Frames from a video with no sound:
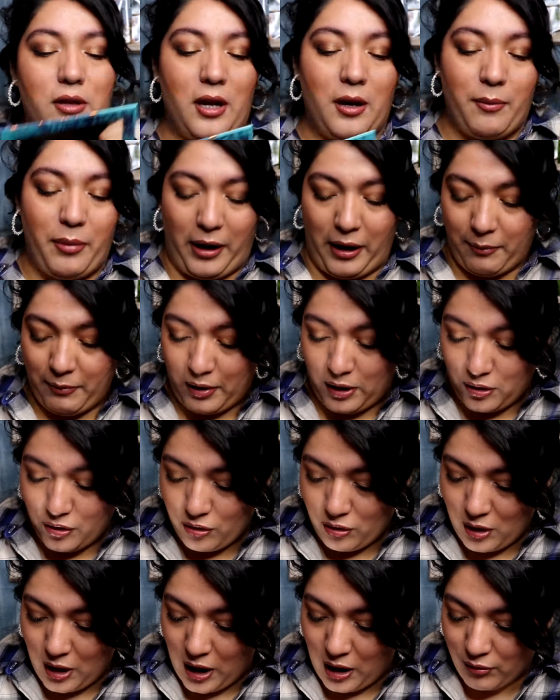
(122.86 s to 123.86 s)
that, but I'm not
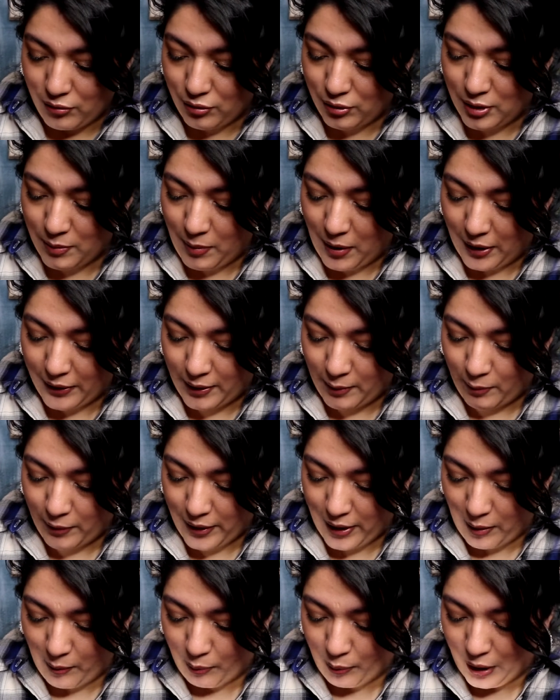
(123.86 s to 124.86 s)
sure how to depot them
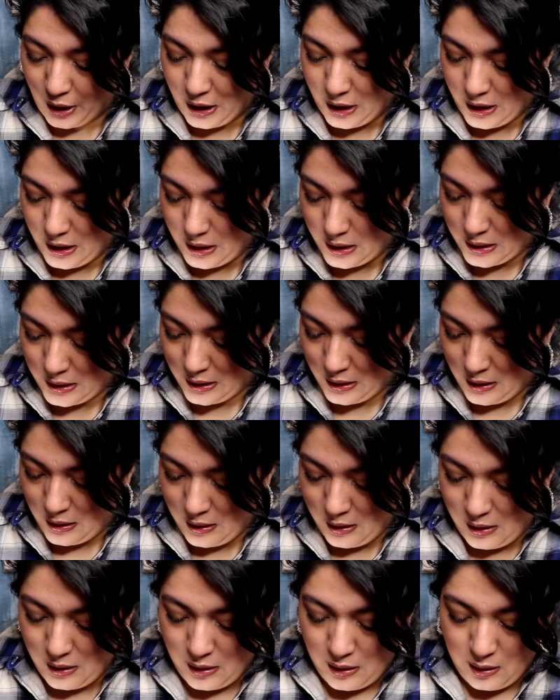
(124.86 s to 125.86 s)
without breaking it.
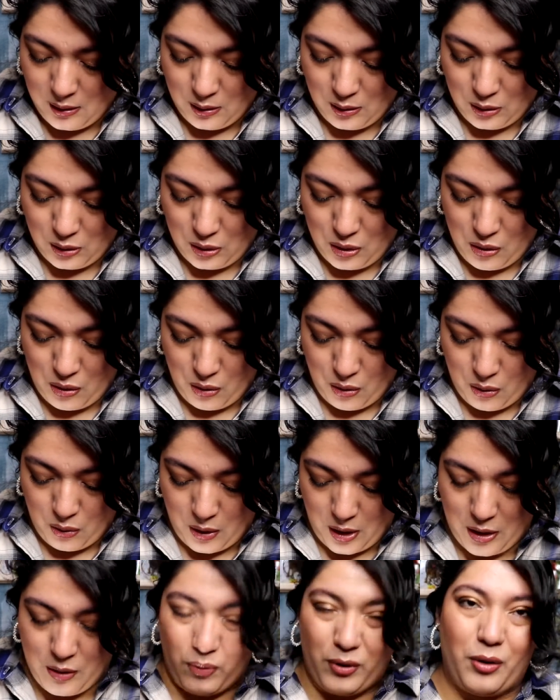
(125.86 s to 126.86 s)
So
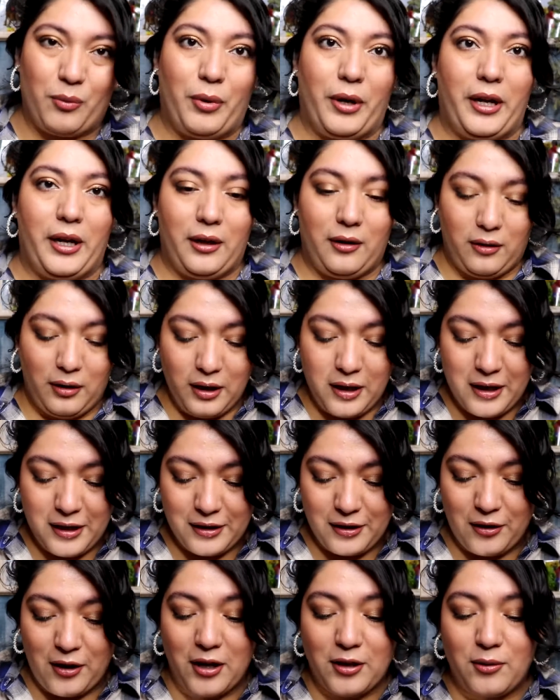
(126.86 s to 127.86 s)
I don't want to break it.
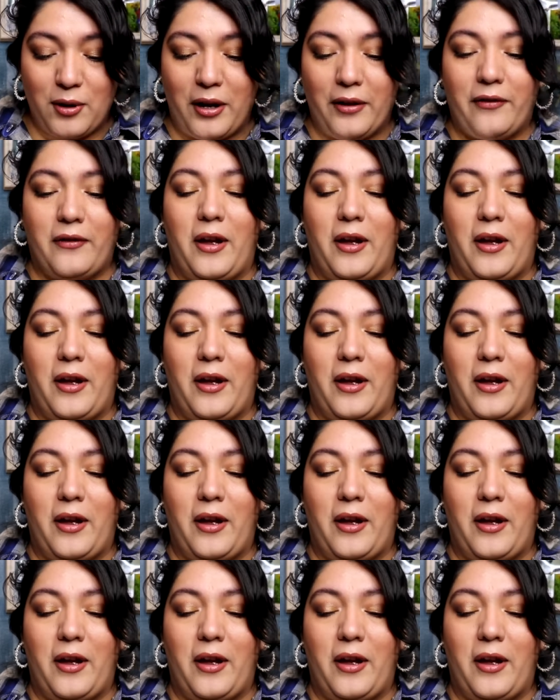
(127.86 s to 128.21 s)
So that's why I've